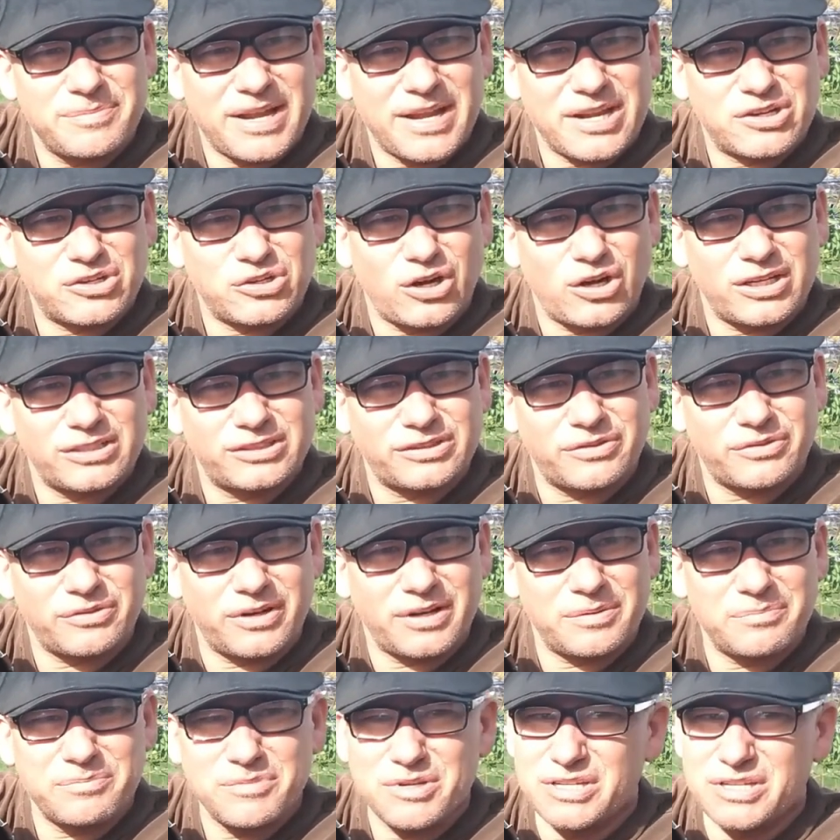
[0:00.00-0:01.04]
You might cross
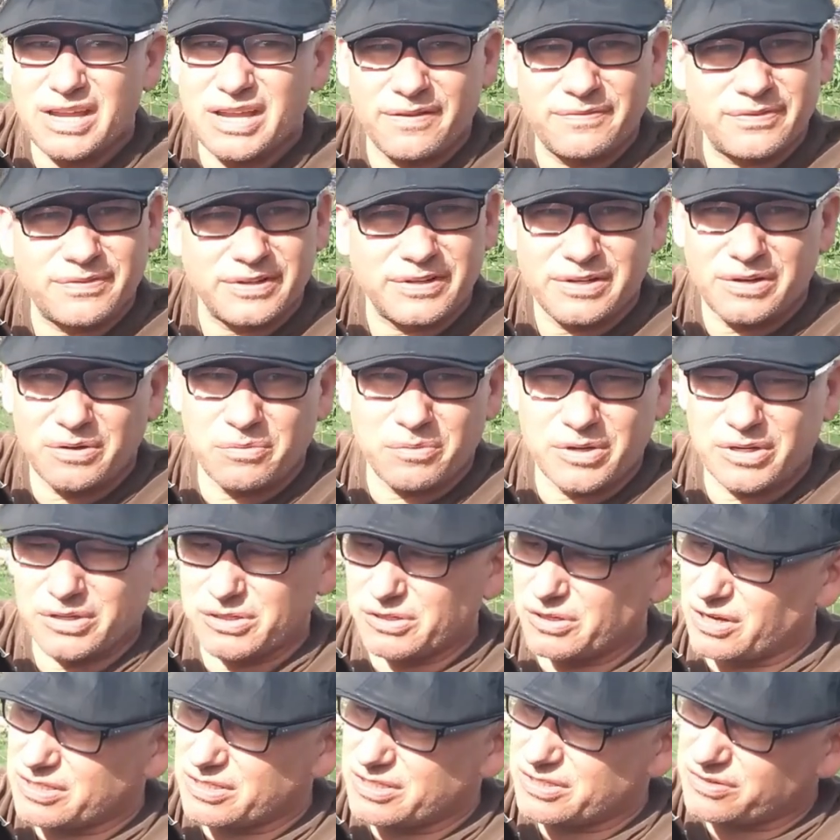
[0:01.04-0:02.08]
thread them. You definitely don't want to
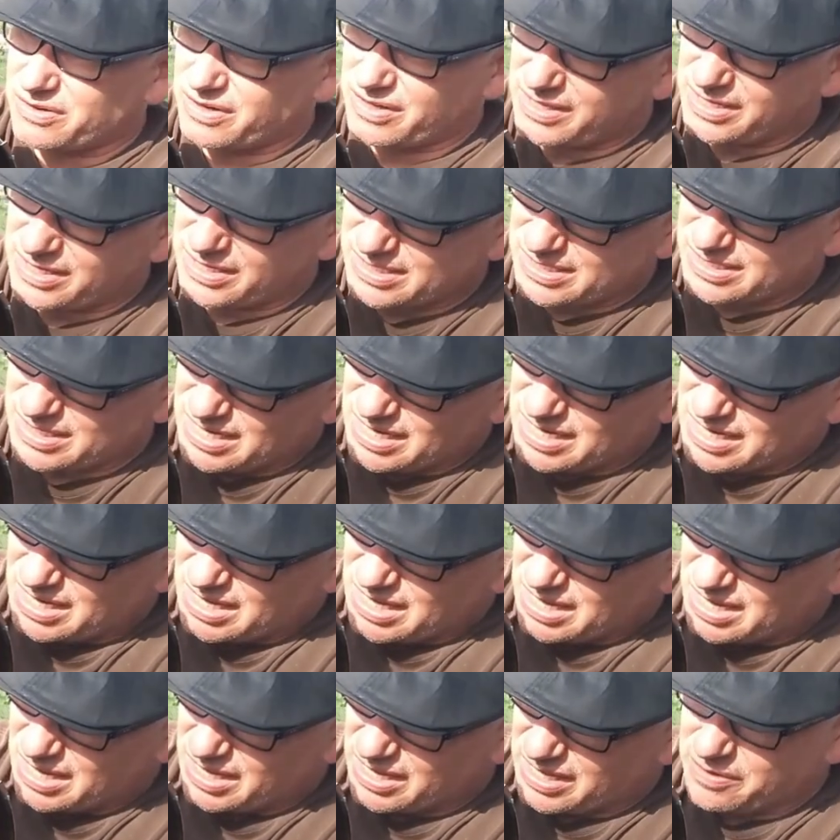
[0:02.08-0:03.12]
cross thread these.
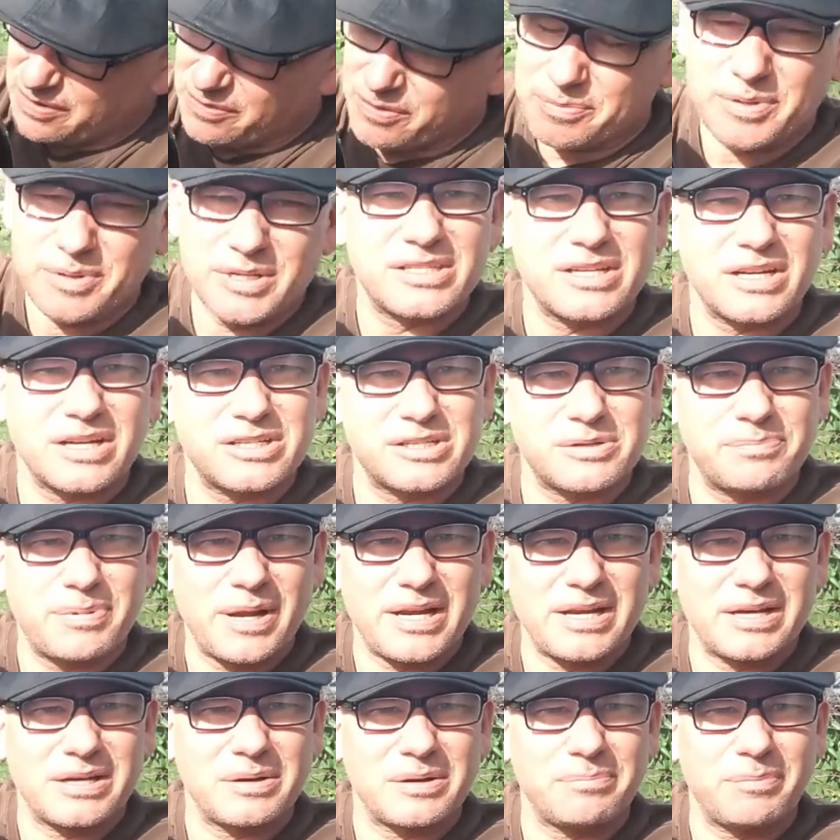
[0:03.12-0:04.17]
Uh, it would be such a
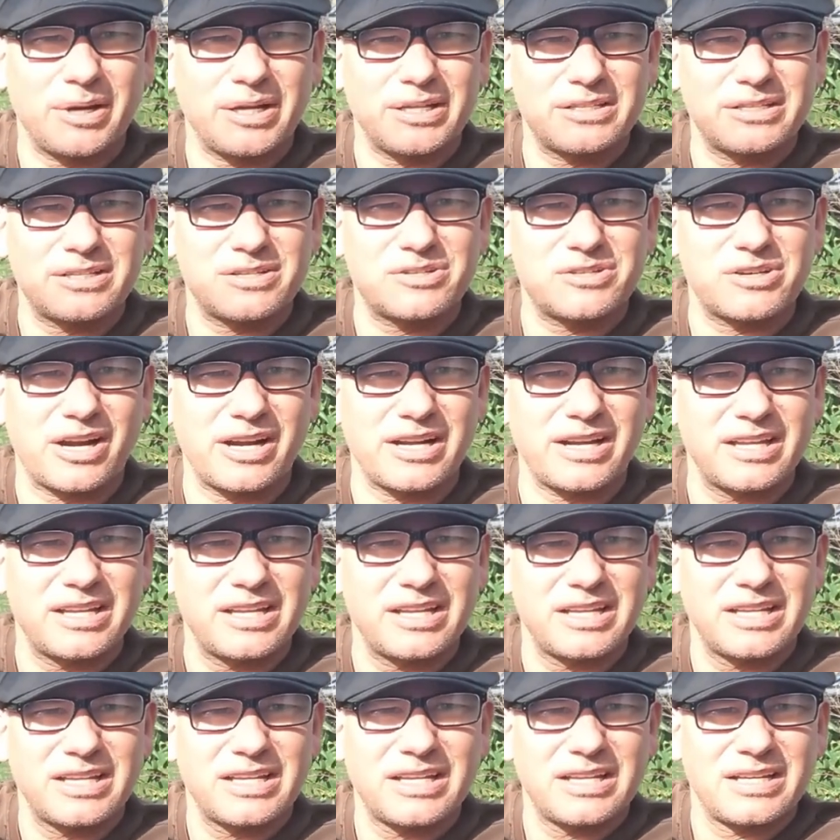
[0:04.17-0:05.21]
pain in the butt to try to
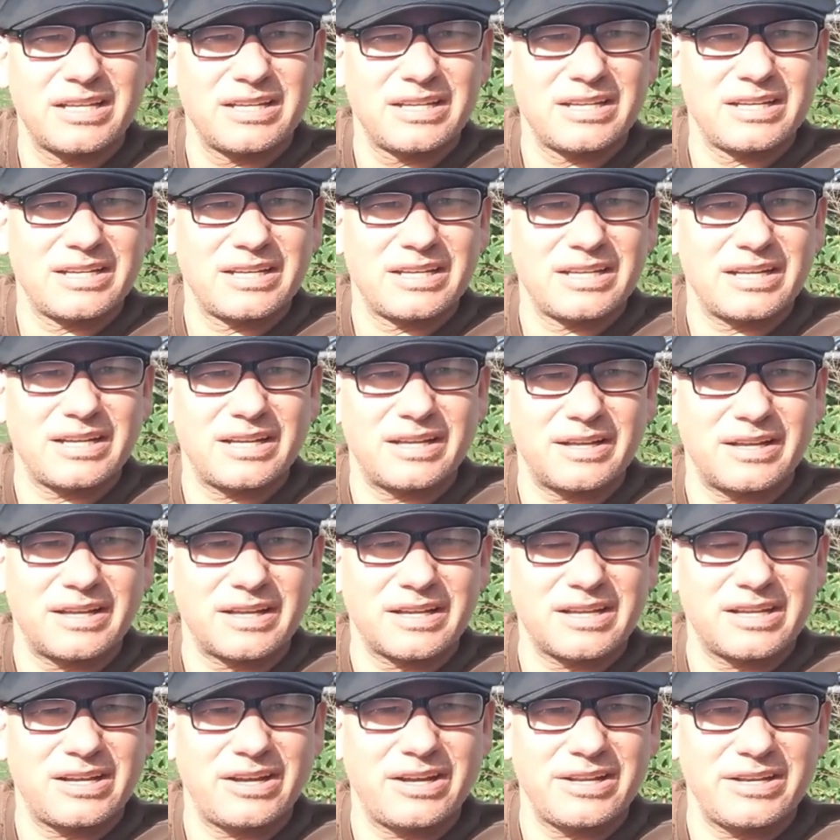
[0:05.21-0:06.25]
uh,
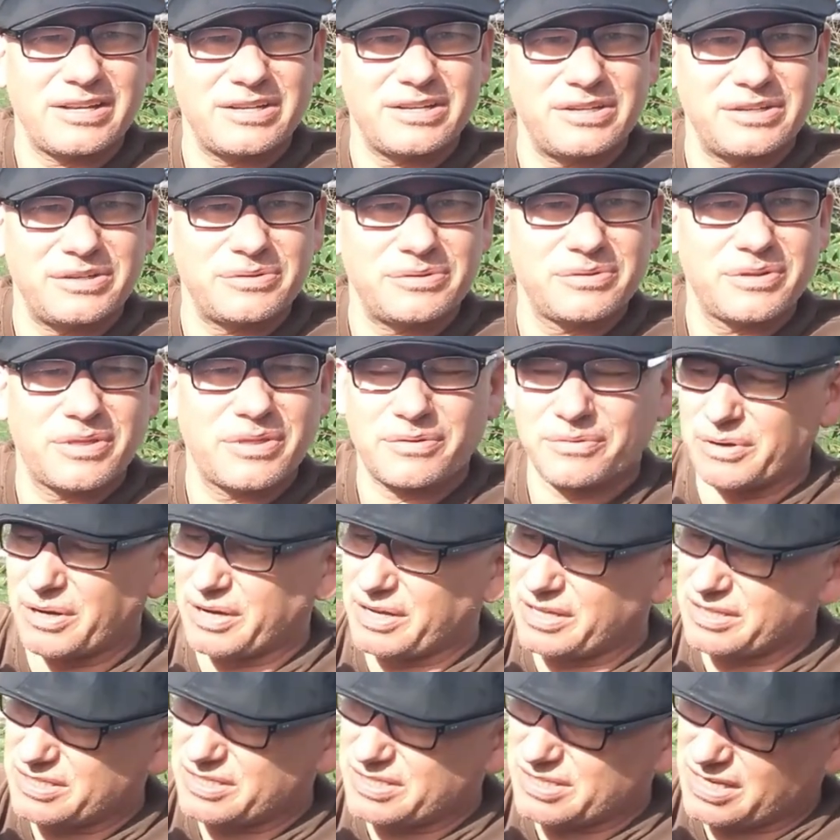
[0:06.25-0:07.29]
cut new
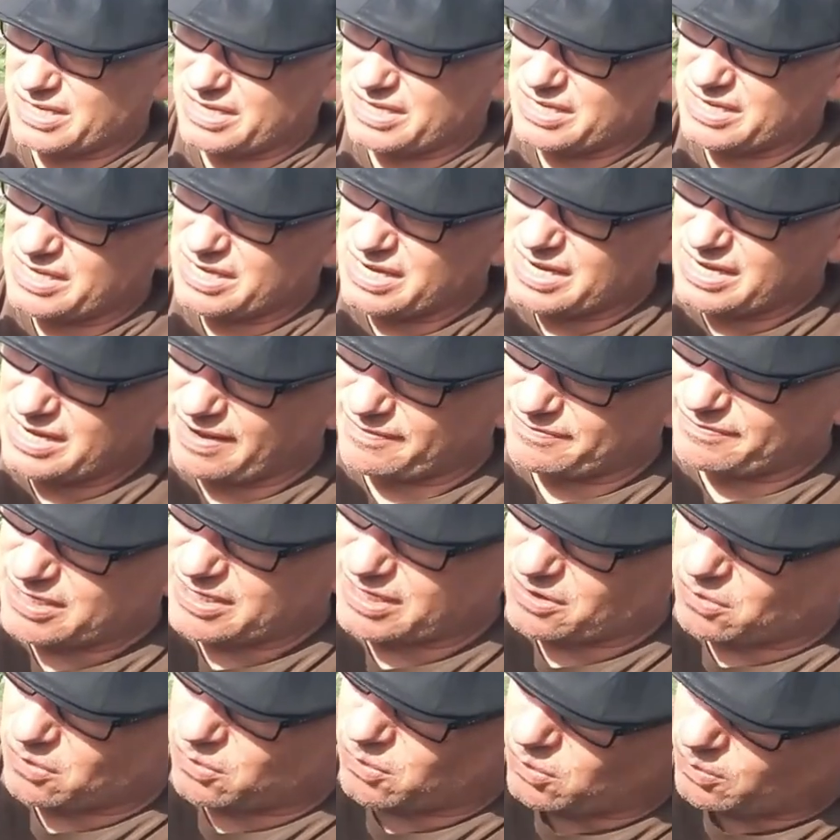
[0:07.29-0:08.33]
threads. You have to
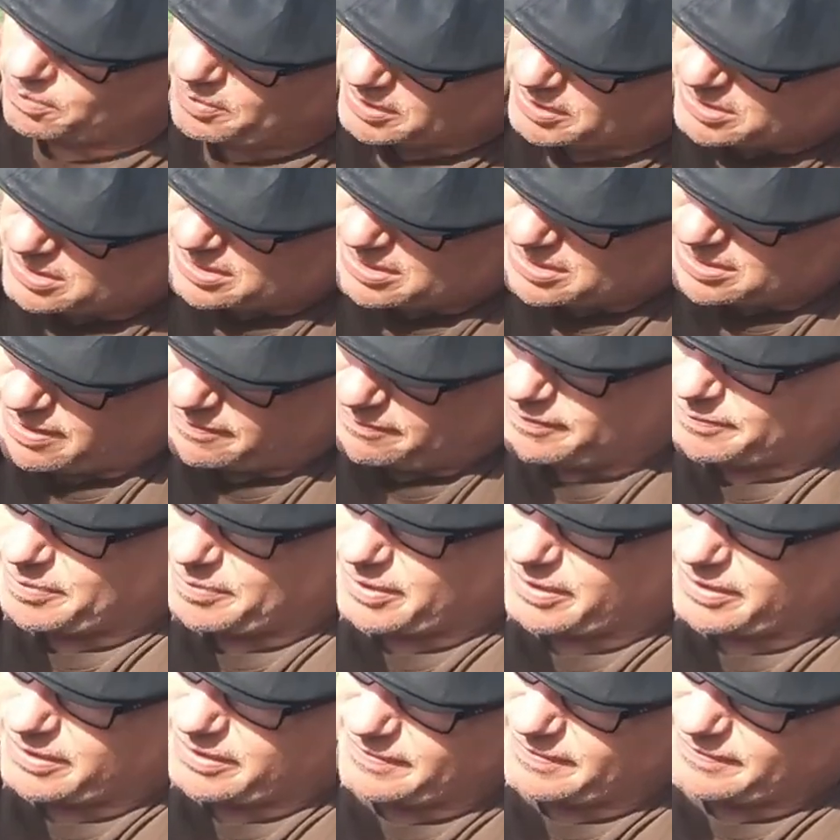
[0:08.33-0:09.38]
take a whole bunch of stuff
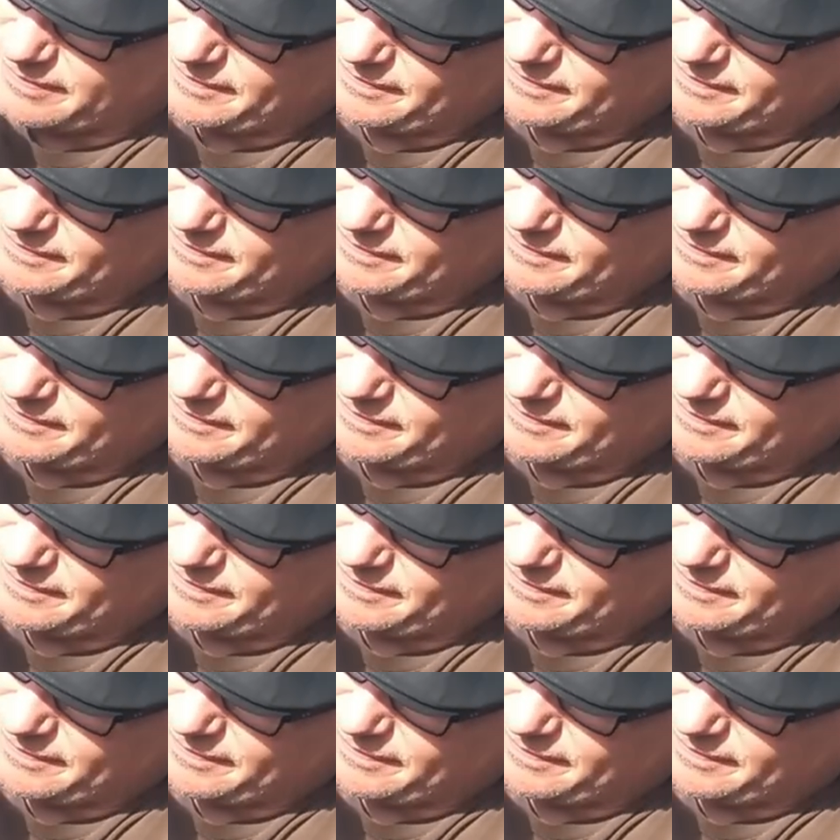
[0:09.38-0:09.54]
apart.